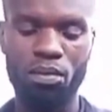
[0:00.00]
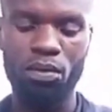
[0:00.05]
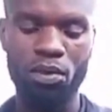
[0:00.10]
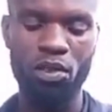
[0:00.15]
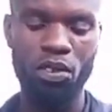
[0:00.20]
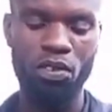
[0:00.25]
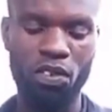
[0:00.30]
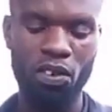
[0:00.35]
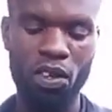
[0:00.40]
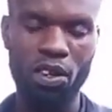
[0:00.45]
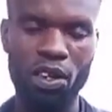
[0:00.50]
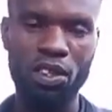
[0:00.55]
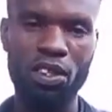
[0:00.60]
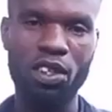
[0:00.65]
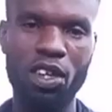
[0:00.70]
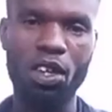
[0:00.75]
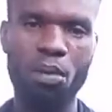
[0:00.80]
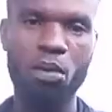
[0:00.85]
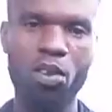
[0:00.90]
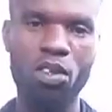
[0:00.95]
If the fan
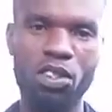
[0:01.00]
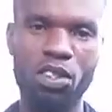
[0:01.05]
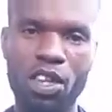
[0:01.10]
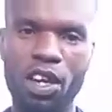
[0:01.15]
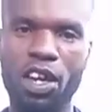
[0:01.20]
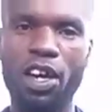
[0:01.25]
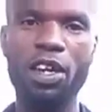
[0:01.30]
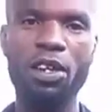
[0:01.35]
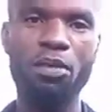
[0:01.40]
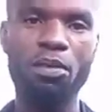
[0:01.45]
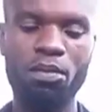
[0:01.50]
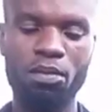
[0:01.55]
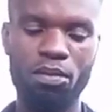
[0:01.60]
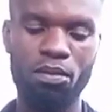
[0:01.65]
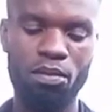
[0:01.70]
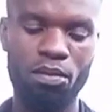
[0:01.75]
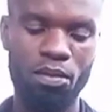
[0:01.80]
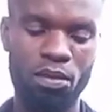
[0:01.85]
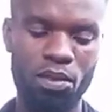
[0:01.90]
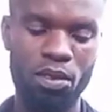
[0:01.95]
doesn't come on time,
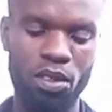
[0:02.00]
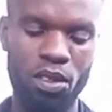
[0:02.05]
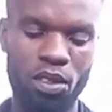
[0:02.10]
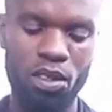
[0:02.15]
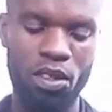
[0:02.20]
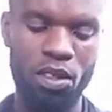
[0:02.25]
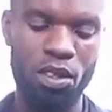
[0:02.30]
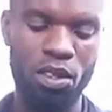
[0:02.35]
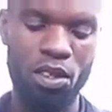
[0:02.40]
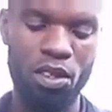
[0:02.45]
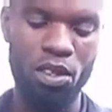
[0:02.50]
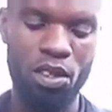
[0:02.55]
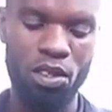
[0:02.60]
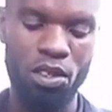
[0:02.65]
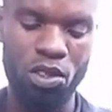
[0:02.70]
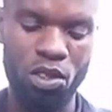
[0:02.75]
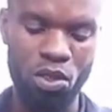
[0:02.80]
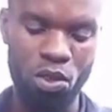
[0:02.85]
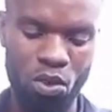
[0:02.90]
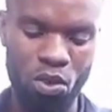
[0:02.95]
it
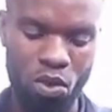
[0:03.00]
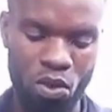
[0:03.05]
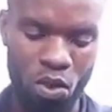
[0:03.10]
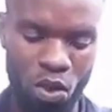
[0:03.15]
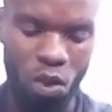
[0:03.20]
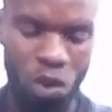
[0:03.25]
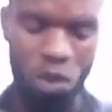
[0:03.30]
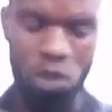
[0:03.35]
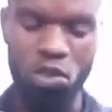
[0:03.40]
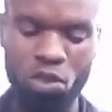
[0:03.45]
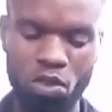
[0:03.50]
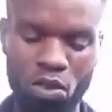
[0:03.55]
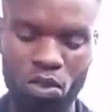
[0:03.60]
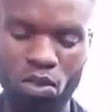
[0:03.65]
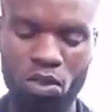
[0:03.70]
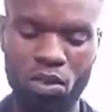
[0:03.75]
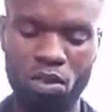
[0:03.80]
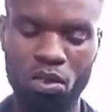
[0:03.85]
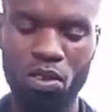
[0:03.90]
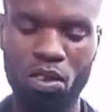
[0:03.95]
will cause
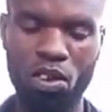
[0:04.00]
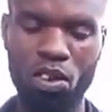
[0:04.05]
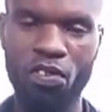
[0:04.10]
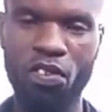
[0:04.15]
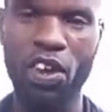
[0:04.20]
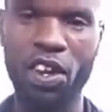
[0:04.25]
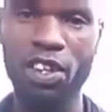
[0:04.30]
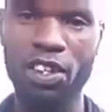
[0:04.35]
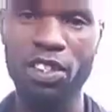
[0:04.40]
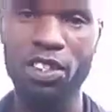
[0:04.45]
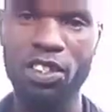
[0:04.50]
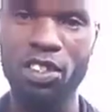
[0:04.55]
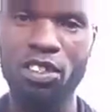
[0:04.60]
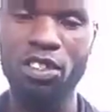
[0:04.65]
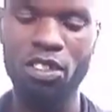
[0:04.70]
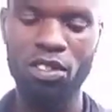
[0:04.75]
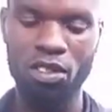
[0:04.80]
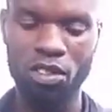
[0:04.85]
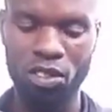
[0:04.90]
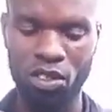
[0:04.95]

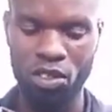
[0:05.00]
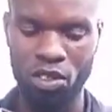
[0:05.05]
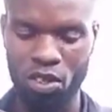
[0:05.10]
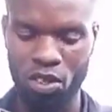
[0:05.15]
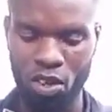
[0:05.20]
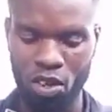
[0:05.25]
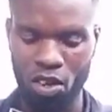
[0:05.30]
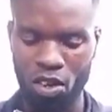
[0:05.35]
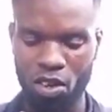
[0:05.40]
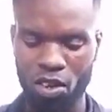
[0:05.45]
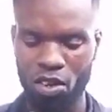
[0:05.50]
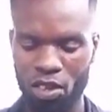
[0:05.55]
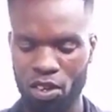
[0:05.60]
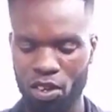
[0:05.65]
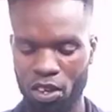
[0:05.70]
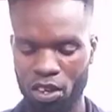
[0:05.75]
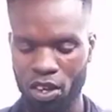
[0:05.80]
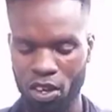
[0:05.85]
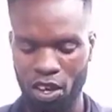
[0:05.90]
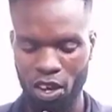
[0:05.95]
overheating to your
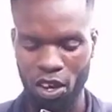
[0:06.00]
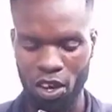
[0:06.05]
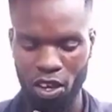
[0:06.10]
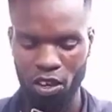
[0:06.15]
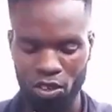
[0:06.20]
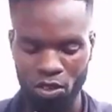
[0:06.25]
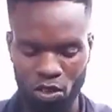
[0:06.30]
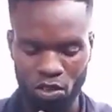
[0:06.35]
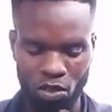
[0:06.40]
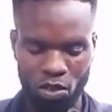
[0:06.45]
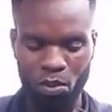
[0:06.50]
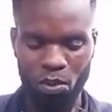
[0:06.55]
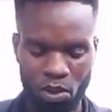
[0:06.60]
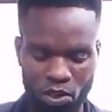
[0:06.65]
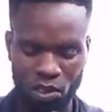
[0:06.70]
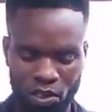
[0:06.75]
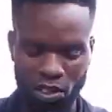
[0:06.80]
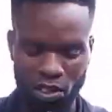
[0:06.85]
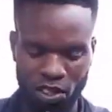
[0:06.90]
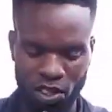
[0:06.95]
car. So you're
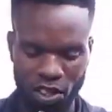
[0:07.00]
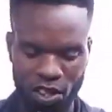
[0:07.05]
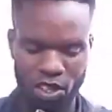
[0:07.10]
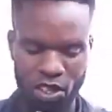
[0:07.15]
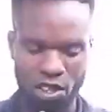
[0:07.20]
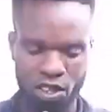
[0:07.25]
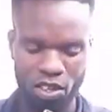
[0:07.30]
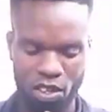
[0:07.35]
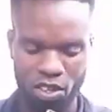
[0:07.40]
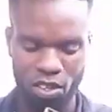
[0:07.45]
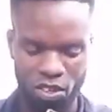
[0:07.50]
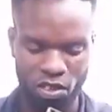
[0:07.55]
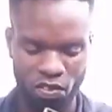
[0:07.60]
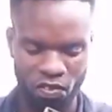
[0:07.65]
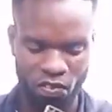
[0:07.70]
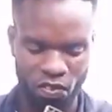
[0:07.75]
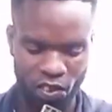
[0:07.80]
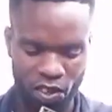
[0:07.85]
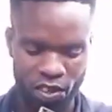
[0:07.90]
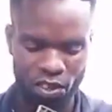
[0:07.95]
supposed to check the
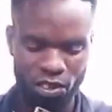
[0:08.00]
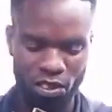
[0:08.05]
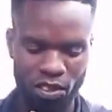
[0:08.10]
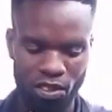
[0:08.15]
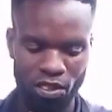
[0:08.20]
fan,